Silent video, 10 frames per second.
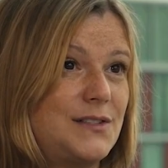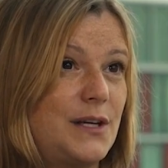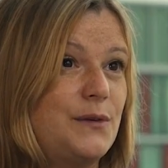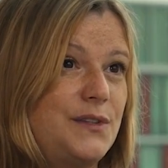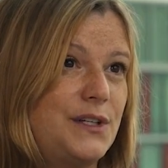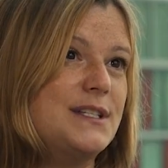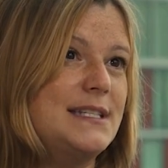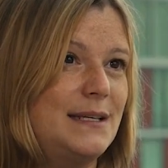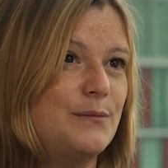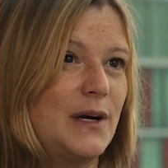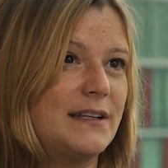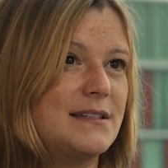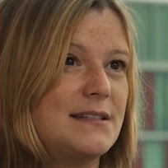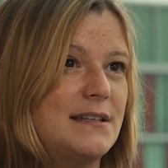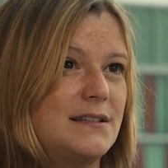so 13
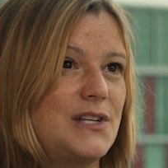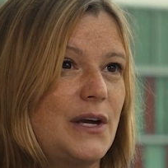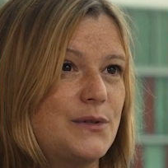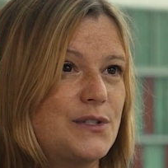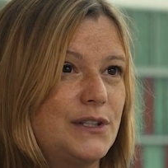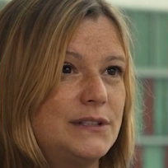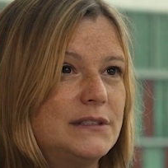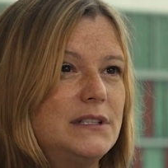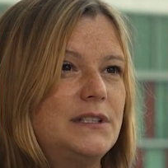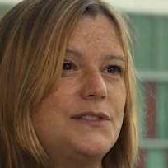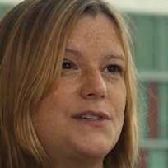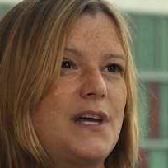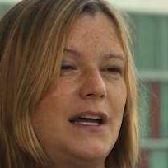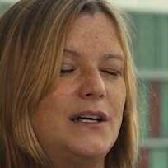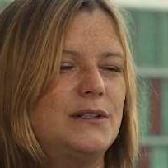brands in total.
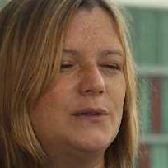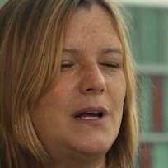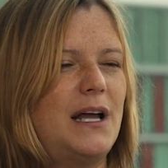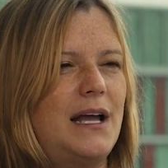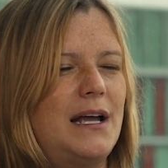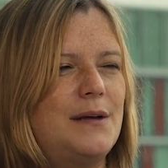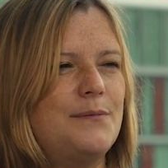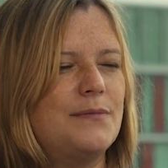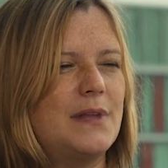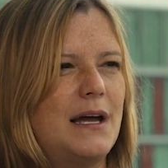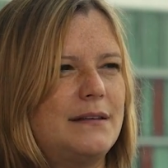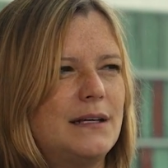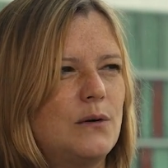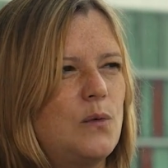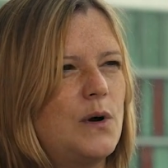So I
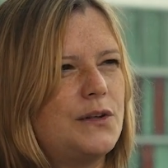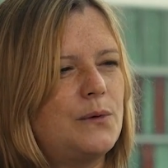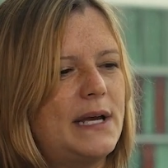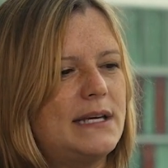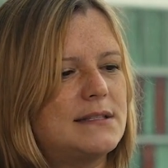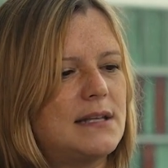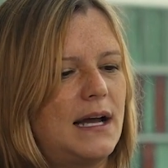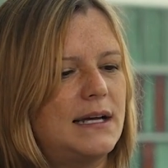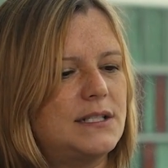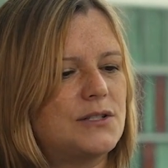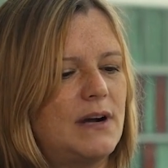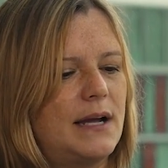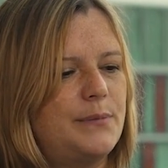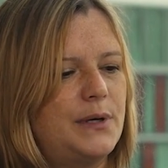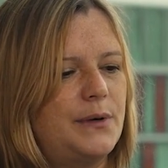think one of the ways that I
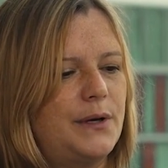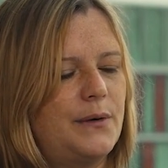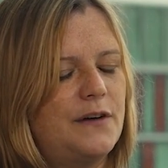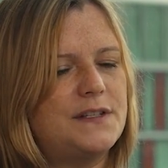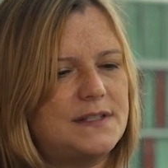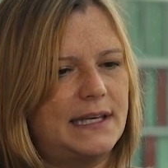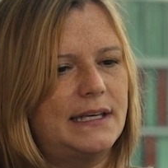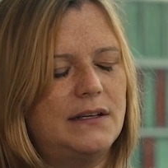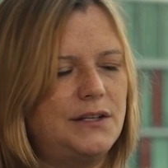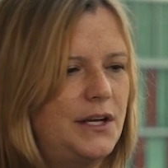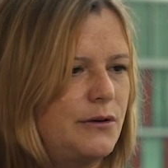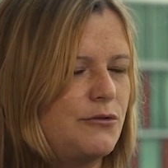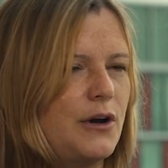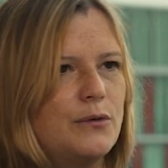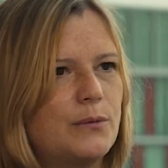describe Boohoo, obviously,
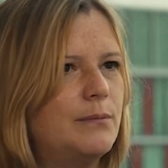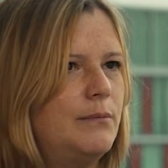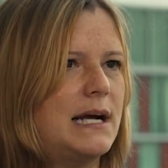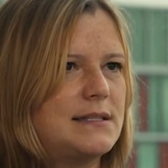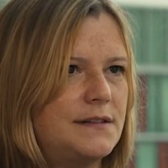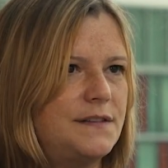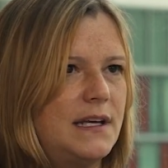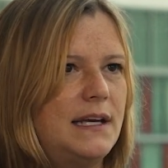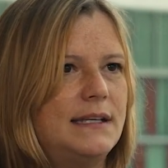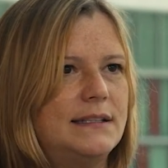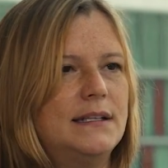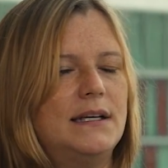grown massively,